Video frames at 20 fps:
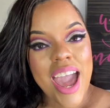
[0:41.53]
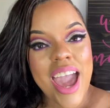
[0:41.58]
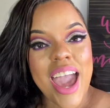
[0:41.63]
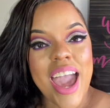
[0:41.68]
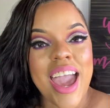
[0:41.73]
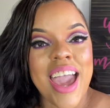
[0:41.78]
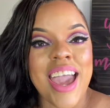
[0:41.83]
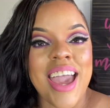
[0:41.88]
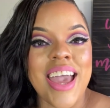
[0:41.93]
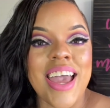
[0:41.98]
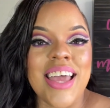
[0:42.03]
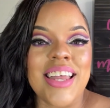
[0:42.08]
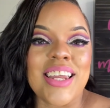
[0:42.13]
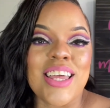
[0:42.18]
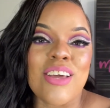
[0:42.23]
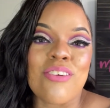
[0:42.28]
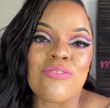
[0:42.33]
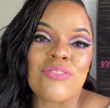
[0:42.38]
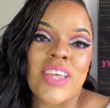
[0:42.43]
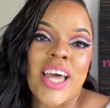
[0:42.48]
And
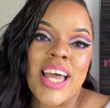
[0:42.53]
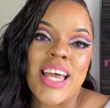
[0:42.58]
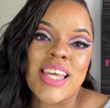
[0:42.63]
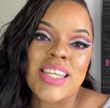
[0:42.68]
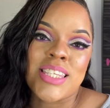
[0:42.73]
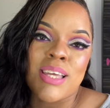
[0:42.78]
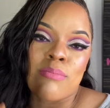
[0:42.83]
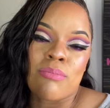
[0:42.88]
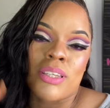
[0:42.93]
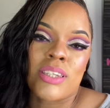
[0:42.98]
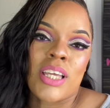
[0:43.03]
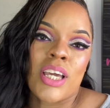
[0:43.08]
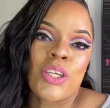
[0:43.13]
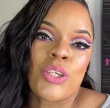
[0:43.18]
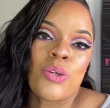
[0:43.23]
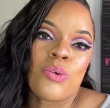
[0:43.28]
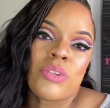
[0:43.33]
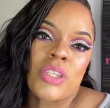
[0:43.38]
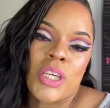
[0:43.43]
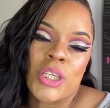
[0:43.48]
if that is something that
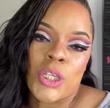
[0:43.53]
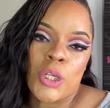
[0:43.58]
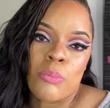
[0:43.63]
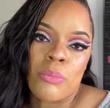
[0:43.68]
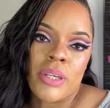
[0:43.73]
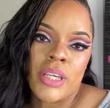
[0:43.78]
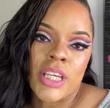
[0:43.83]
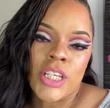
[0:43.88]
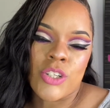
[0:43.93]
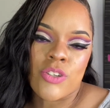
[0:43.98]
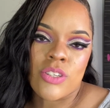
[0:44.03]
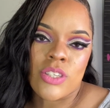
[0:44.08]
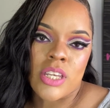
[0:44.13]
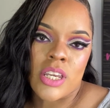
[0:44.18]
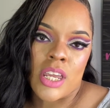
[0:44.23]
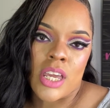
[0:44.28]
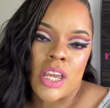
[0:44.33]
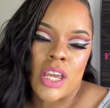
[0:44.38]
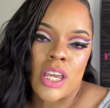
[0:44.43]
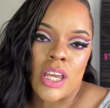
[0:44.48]
you think you'd be interested
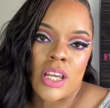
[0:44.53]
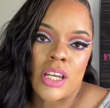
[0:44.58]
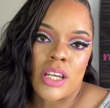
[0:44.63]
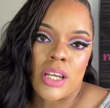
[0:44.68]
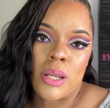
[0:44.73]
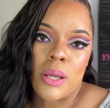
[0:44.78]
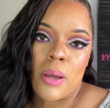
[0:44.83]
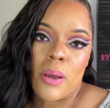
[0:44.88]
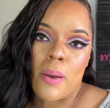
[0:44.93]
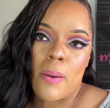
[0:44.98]
in,